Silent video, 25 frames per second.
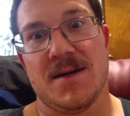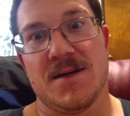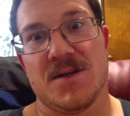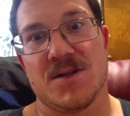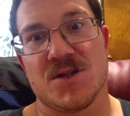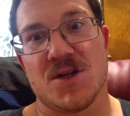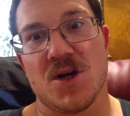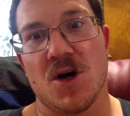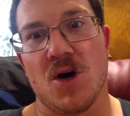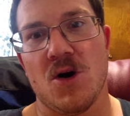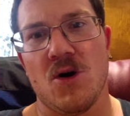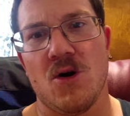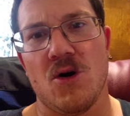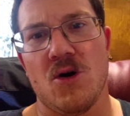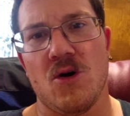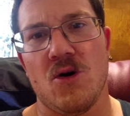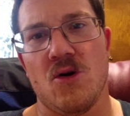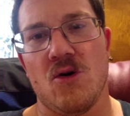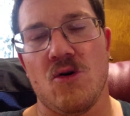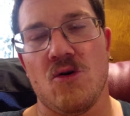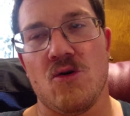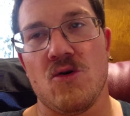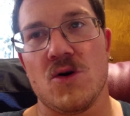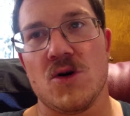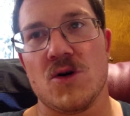
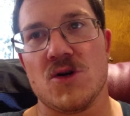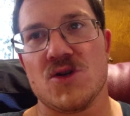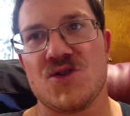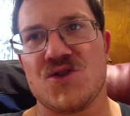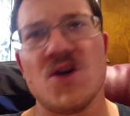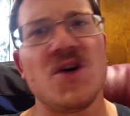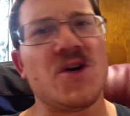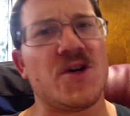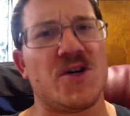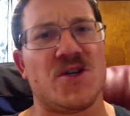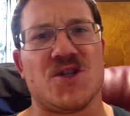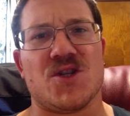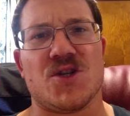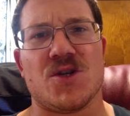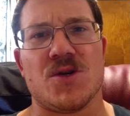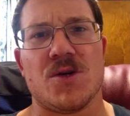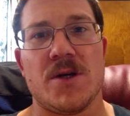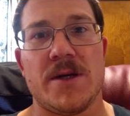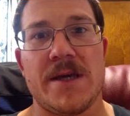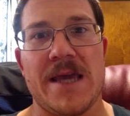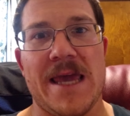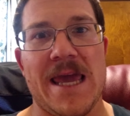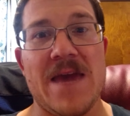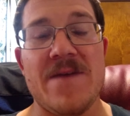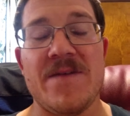So search,
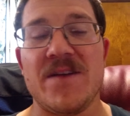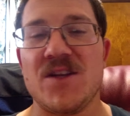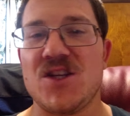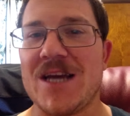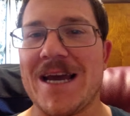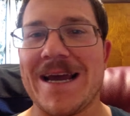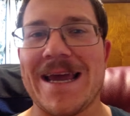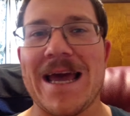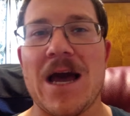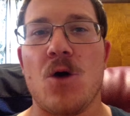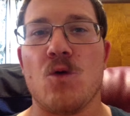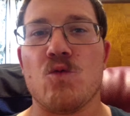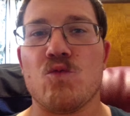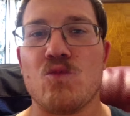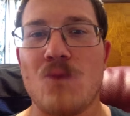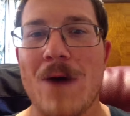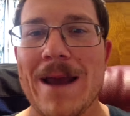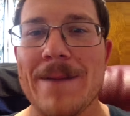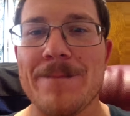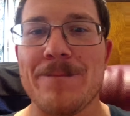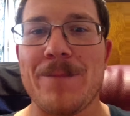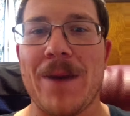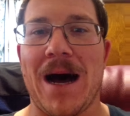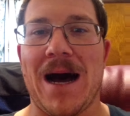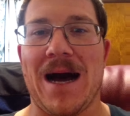even check out
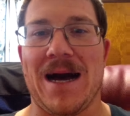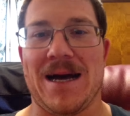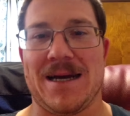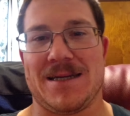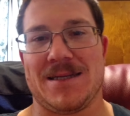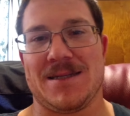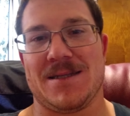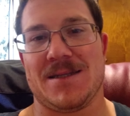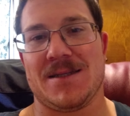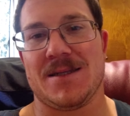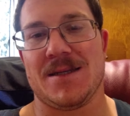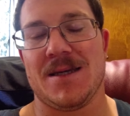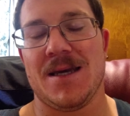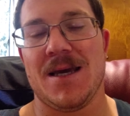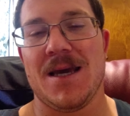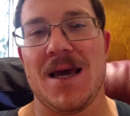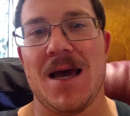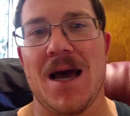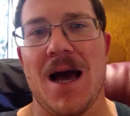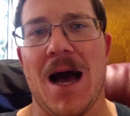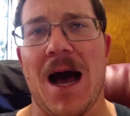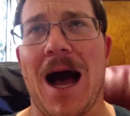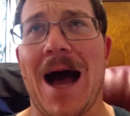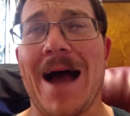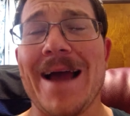Redbox.
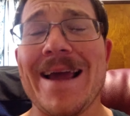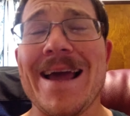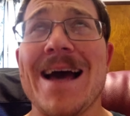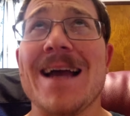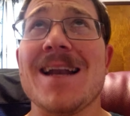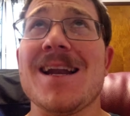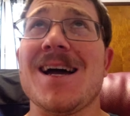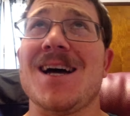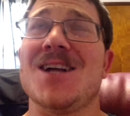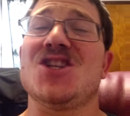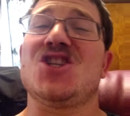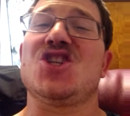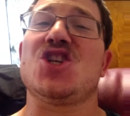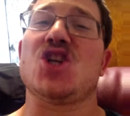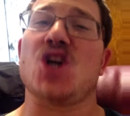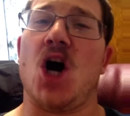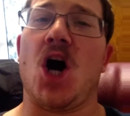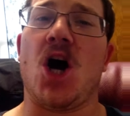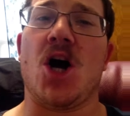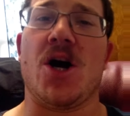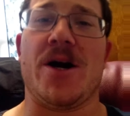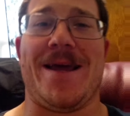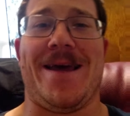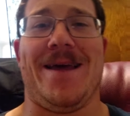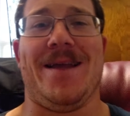I got
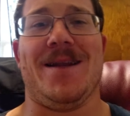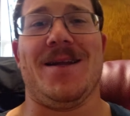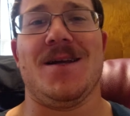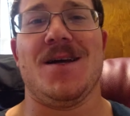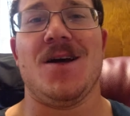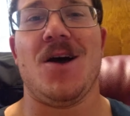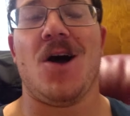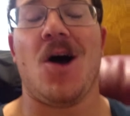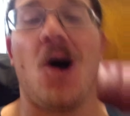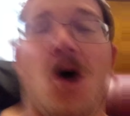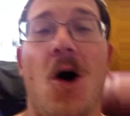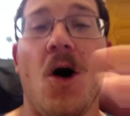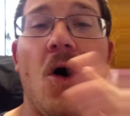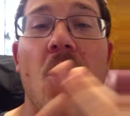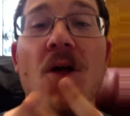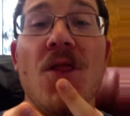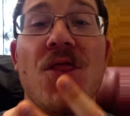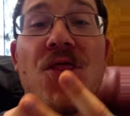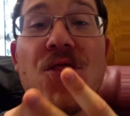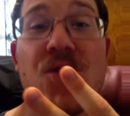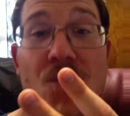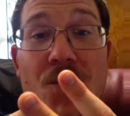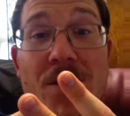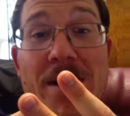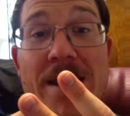Uncharted, all
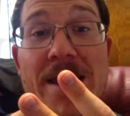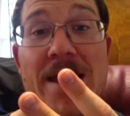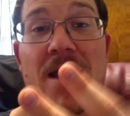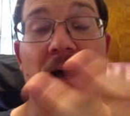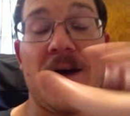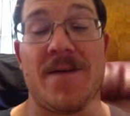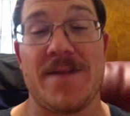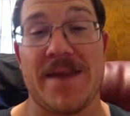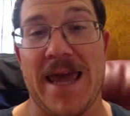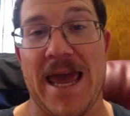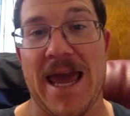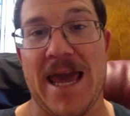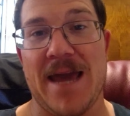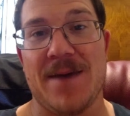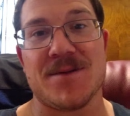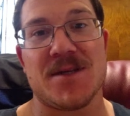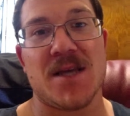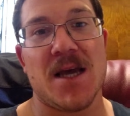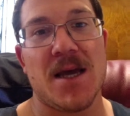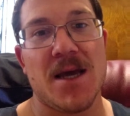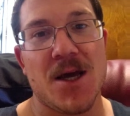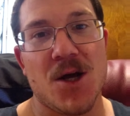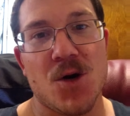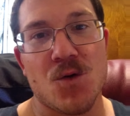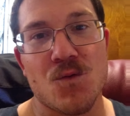three of the games
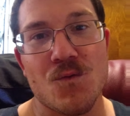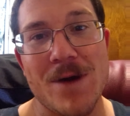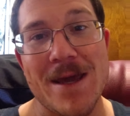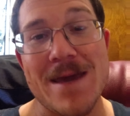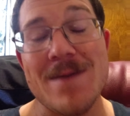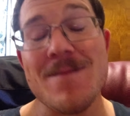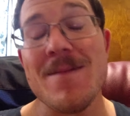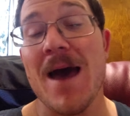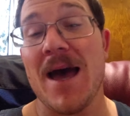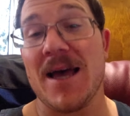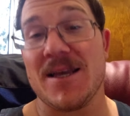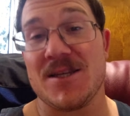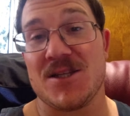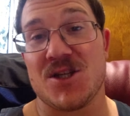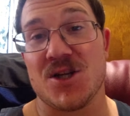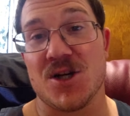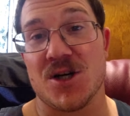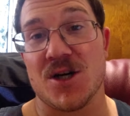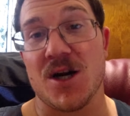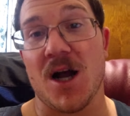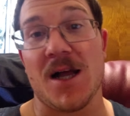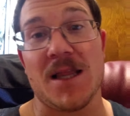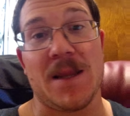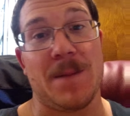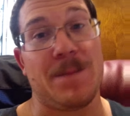
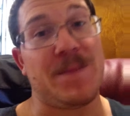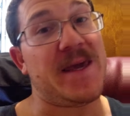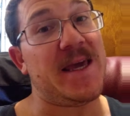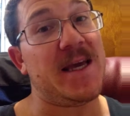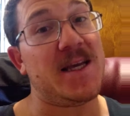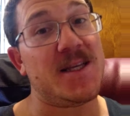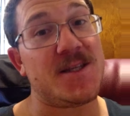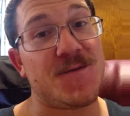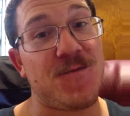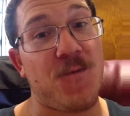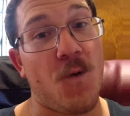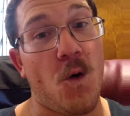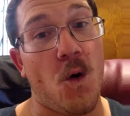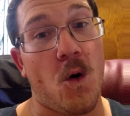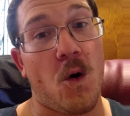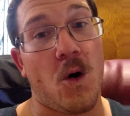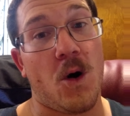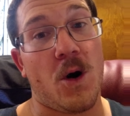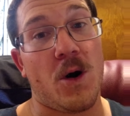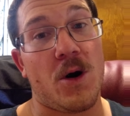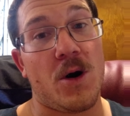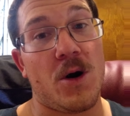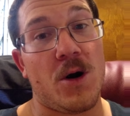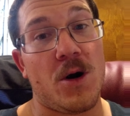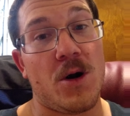remastered on the PS4
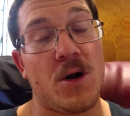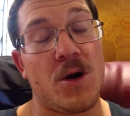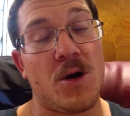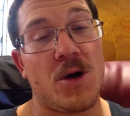for